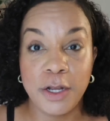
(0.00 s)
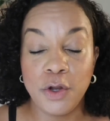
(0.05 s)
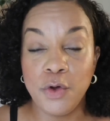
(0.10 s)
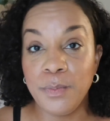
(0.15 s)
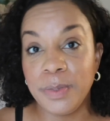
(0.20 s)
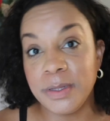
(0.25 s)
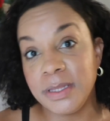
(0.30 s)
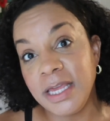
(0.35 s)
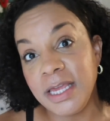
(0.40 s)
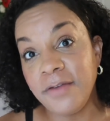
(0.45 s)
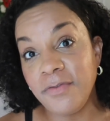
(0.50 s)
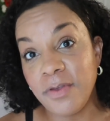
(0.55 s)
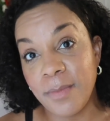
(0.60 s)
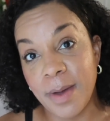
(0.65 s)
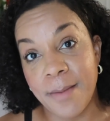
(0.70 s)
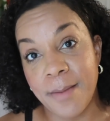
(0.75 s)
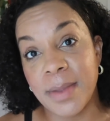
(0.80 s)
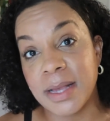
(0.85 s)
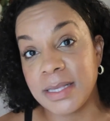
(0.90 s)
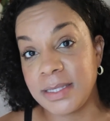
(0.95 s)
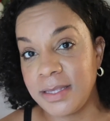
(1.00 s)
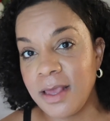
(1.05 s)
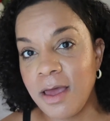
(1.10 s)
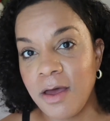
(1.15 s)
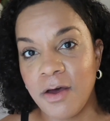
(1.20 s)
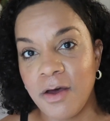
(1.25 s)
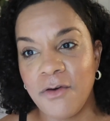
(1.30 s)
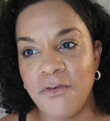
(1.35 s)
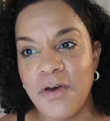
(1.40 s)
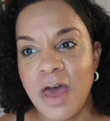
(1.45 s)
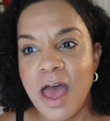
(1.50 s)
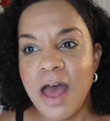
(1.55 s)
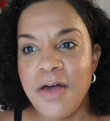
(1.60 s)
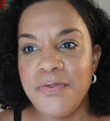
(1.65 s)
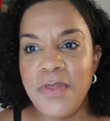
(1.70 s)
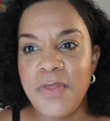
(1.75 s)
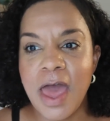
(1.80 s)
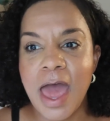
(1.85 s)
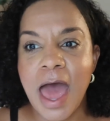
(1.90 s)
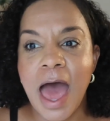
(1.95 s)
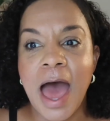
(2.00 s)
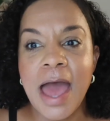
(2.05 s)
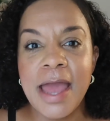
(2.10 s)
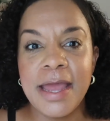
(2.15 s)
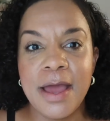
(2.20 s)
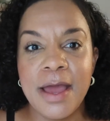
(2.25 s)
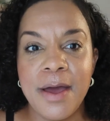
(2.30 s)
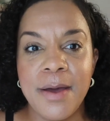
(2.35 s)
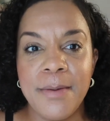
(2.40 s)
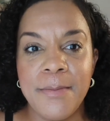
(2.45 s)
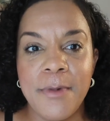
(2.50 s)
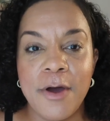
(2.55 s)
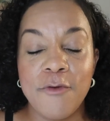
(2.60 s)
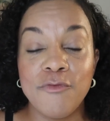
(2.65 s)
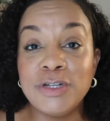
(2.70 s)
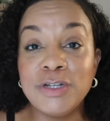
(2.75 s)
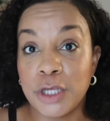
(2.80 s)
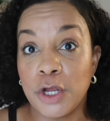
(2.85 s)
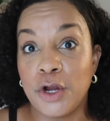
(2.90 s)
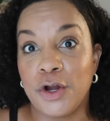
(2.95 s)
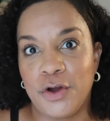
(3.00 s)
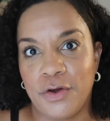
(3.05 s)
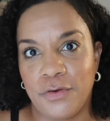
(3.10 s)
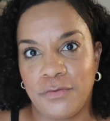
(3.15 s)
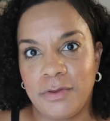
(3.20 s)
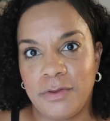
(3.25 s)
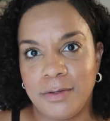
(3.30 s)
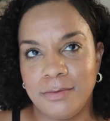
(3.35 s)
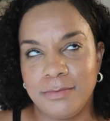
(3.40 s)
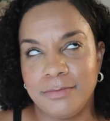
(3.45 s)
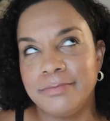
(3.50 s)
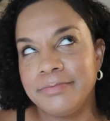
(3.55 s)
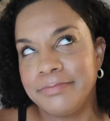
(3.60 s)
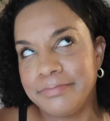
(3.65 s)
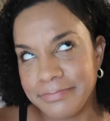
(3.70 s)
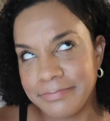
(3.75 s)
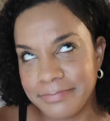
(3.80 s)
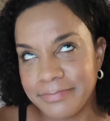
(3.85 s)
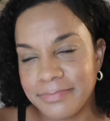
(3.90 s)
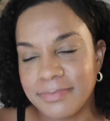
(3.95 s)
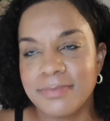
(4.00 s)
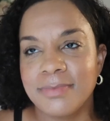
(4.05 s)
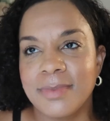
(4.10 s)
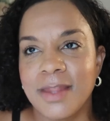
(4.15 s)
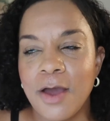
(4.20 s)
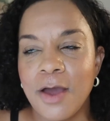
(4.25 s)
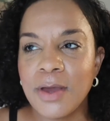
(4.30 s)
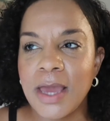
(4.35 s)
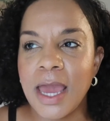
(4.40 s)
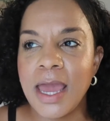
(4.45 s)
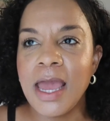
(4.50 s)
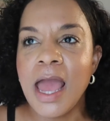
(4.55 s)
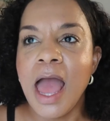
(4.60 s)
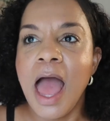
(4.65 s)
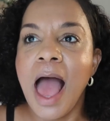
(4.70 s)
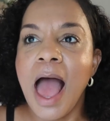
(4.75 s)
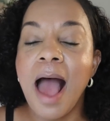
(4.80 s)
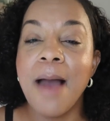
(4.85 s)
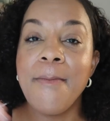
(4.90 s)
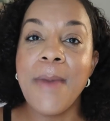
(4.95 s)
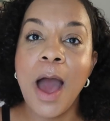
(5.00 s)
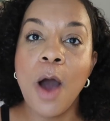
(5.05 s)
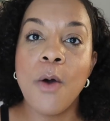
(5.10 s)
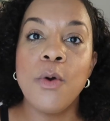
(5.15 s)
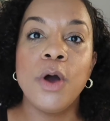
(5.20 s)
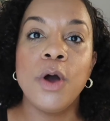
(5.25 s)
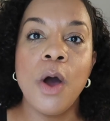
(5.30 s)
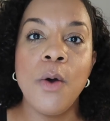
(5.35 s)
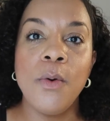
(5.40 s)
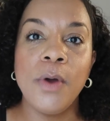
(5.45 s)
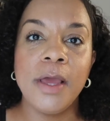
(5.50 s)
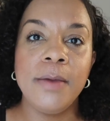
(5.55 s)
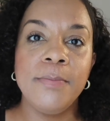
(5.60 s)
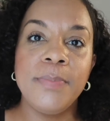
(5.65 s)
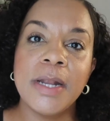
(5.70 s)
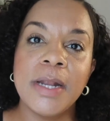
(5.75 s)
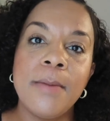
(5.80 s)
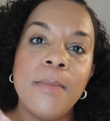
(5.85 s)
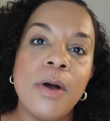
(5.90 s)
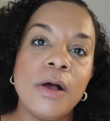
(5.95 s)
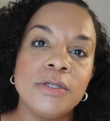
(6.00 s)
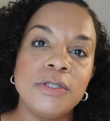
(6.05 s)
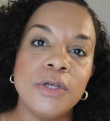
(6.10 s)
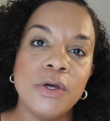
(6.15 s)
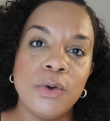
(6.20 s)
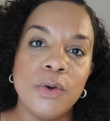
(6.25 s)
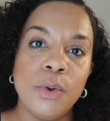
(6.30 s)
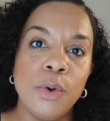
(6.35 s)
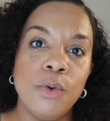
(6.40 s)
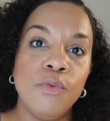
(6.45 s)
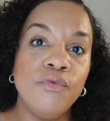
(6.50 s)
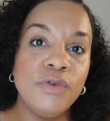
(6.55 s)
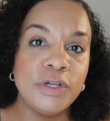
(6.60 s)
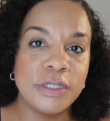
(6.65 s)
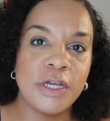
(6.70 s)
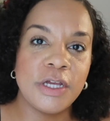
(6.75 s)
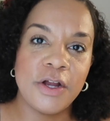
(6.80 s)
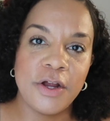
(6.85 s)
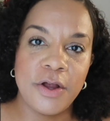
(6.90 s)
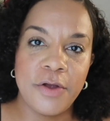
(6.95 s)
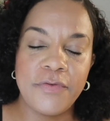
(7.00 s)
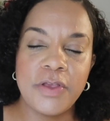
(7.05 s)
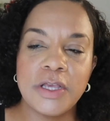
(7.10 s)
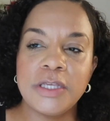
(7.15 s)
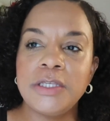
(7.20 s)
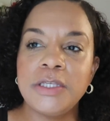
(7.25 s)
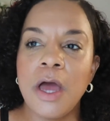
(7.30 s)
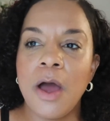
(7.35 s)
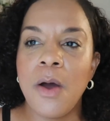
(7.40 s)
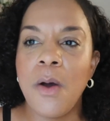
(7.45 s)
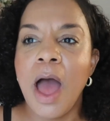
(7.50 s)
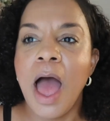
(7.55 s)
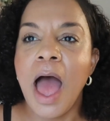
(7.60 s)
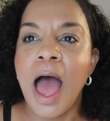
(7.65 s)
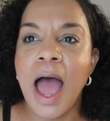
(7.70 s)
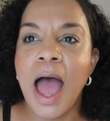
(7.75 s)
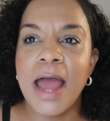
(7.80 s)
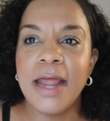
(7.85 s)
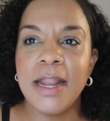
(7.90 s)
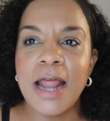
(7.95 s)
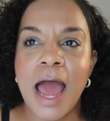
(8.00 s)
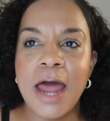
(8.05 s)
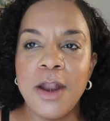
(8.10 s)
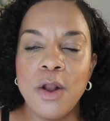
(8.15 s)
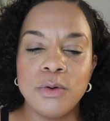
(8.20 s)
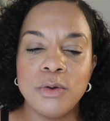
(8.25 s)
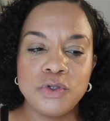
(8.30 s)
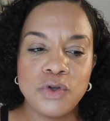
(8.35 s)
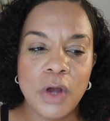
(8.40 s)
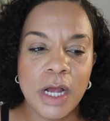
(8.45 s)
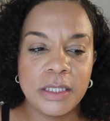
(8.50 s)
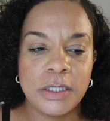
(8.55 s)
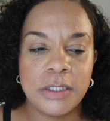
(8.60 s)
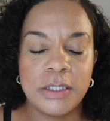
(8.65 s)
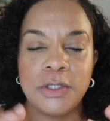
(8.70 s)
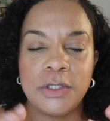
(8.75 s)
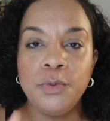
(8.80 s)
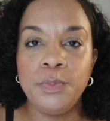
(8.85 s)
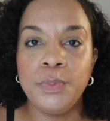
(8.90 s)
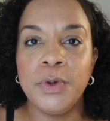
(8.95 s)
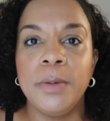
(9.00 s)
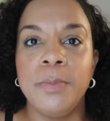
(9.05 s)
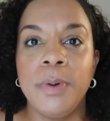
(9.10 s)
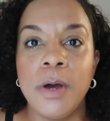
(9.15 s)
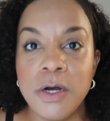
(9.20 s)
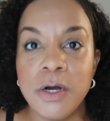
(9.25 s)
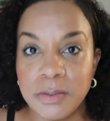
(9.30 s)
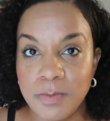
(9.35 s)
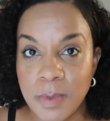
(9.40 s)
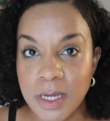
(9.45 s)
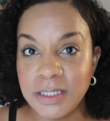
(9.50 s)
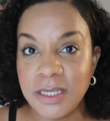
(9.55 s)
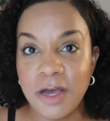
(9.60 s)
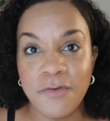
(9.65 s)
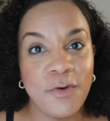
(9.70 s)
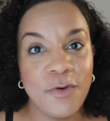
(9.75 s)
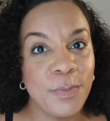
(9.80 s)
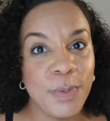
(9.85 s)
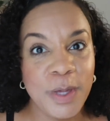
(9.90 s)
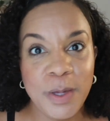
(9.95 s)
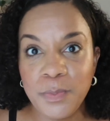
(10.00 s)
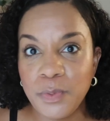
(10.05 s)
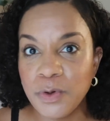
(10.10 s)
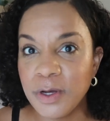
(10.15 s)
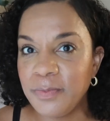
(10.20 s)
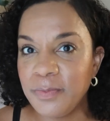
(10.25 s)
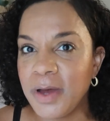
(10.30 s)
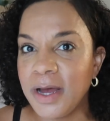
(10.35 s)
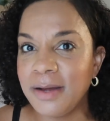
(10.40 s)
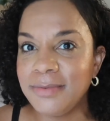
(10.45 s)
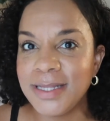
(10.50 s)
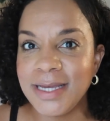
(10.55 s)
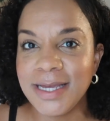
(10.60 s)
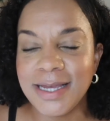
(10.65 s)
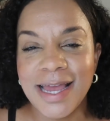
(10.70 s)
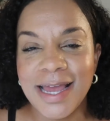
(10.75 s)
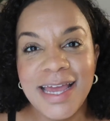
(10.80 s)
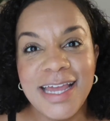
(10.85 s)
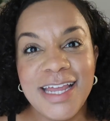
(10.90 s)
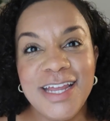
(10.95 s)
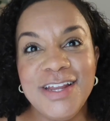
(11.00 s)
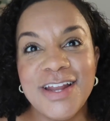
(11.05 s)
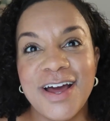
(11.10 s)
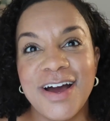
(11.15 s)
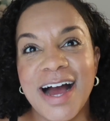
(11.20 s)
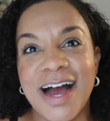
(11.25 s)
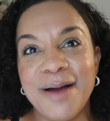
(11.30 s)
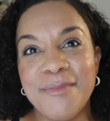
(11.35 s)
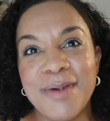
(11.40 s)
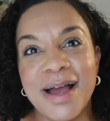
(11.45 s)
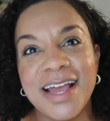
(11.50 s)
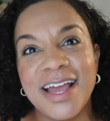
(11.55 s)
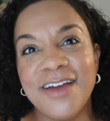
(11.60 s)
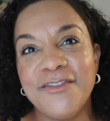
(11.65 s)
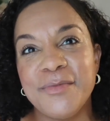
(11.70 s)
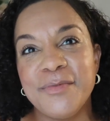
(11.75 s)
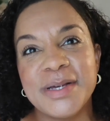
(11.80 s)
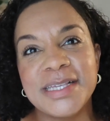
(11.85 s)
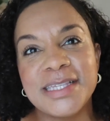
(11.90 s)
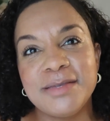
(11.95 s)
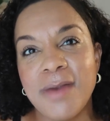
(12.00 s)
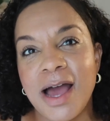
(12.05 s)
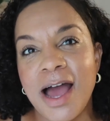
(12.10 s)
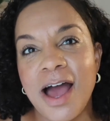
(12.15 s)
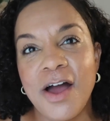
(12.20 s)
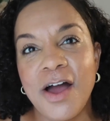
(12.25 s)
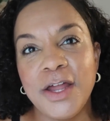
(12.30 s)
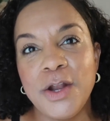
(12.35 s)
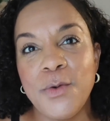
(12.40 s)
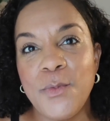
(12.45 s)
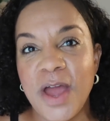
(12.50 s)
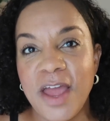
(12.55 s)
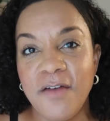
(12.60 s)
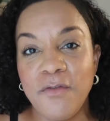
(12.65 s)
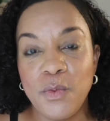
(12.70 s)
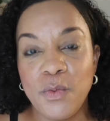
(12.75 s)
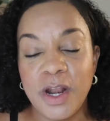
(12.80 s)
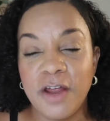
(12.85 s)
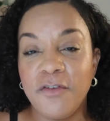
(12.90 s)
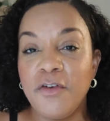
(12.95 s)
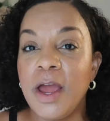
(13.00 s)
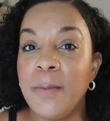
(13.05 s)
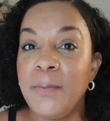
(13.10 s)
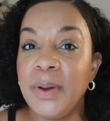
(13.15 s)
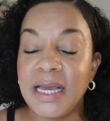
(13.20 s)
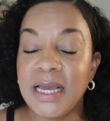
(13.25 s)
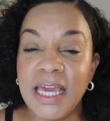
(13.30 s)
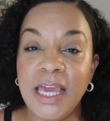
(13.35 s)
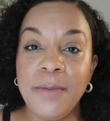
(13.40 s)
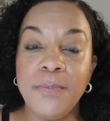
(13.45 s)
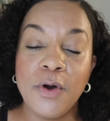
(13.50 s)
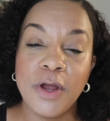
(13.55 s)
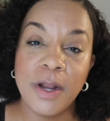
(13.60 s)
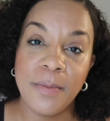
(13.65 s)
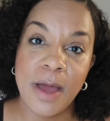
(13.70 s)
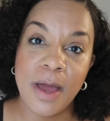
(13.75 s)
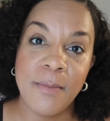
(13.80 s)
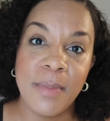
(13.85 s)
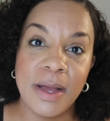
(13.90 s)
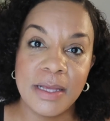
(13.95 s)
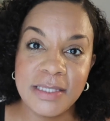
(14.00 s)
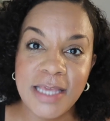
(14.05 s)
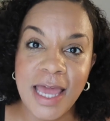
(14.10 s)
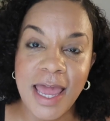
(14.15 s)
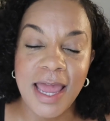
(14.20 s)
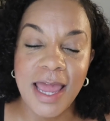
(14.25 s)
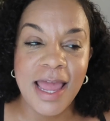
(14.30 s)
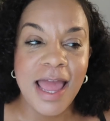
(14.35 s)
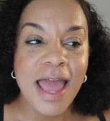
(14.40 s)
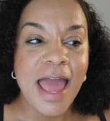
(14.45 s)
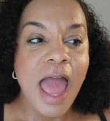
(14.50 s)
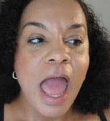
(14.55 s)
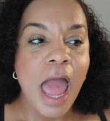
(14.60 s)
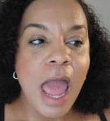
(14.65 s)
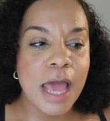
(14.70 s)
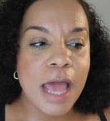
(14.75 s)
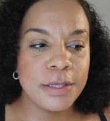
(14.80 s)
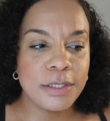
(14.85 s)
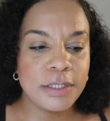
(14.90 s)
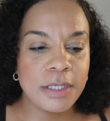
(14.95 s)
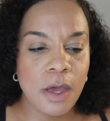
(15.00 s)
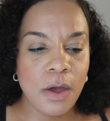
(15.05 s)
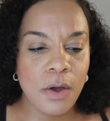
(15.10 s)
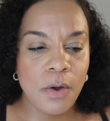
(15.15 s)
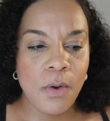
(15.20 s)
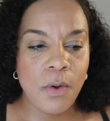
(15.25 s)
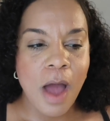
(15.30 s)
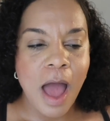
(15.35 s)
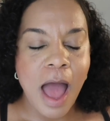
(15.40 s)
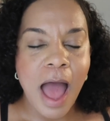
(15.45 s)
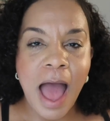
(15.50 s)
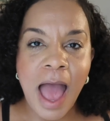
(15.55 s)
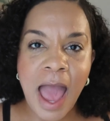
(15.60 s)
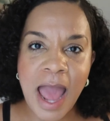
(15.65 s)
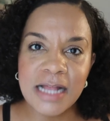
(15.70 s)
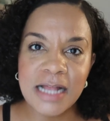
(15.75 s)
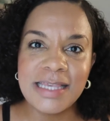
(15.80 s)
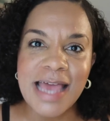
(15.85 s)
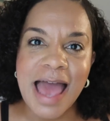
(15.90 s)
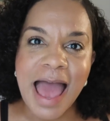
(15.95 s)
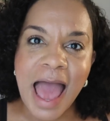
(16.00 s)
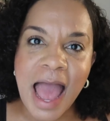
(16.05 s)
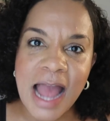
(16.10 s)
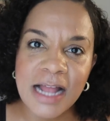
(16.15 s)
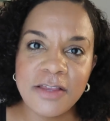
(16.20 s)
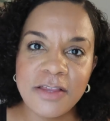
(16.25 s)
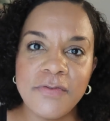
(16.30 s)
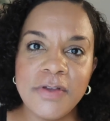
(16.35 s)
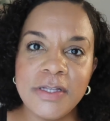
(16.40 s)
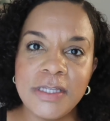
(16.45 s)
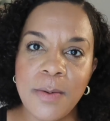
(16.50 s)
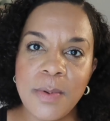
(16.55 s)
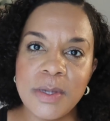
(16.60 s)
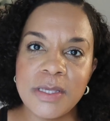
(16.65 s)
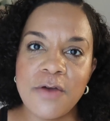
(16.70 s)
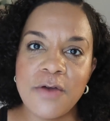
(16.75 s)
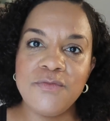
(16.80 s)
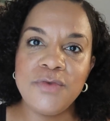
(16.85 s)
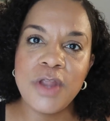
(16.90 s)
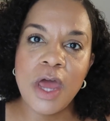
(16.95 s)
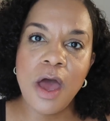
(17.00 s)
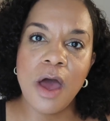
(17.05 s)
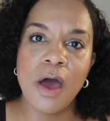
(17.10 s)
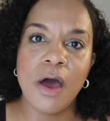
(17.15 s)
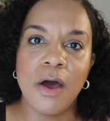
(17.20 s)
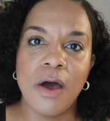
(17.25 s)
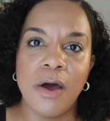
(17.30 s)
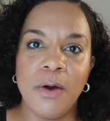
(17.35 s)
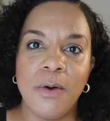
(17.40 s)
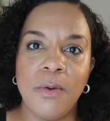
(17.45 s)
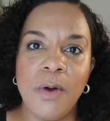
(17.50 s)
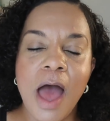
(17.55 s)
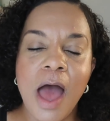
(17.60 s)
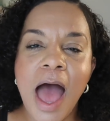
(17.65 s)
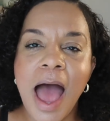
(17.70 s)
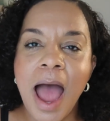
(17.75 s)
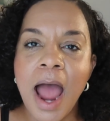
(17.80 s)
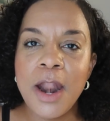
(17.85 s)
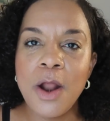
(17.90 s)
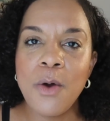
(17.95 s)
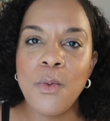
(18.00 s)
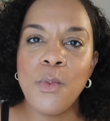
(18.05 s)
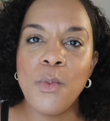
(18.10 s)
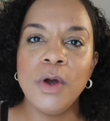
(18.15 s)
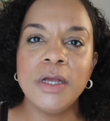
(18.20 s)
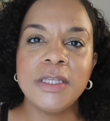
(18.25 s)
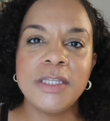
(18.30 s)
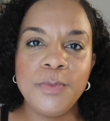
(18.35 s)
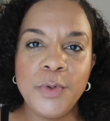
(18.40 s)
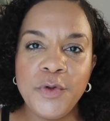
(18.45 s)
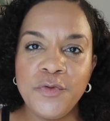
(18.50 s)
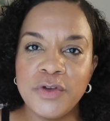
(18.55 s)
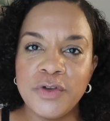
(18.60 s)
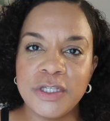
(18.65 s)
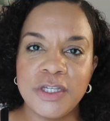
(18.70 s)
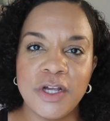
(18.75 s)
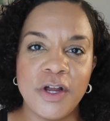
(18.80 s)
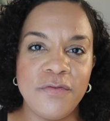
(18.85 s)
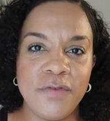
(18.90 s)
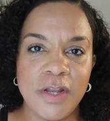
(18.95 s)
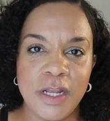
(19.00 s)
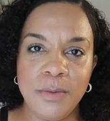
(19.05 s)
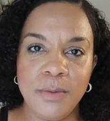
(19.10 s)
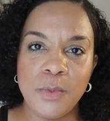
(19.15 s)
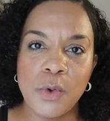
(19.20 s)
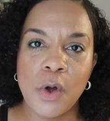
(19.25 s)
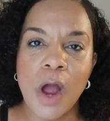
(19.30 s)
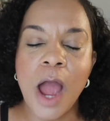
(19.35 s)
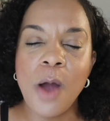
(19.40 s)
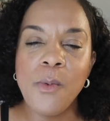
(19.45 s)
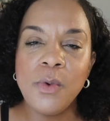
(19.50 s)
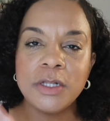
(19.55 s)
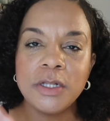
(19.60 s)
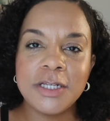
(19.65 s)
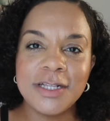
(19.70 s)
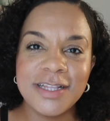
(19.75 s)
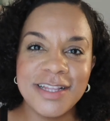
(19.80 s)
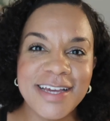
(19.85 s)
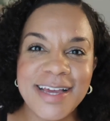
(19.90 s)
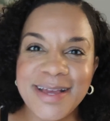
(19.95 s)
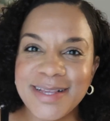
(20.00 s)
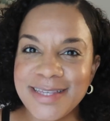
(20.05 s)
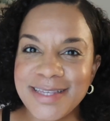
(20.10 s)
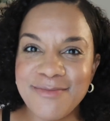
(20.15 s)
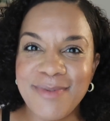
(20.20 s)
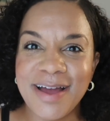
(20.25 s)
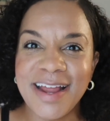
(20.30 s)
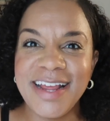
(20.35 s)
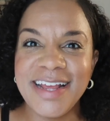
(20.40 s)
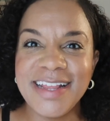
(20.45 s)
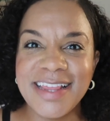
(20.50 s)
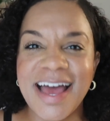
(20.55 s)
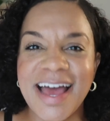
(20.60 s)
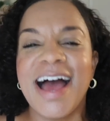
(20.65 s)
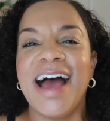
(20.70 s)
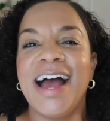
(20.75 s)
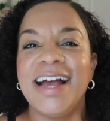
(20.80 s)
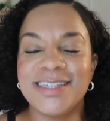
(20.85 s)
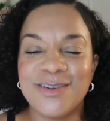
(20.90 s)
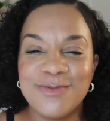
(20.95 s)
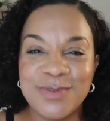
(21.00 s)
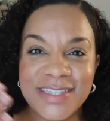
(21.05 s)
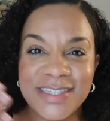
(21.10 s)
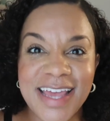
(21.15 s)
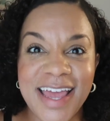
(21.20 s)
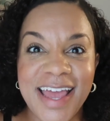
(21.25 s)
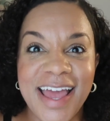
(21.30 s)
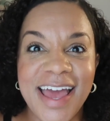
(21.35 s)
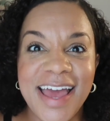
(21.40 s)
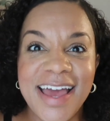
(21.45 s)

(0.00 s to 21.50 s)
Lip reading: who believed about myself that I am reserved. Okay, I'm outgoing, but I'm also reserved. So I don't try to superimpose myself on people in public. You know, I might give them a smile and a wave or whatever, but keep on about my day. And so I had to actively tell myself, no, I don't want to be reserved anymore. I want to look at somebody in the eyes. I want to say,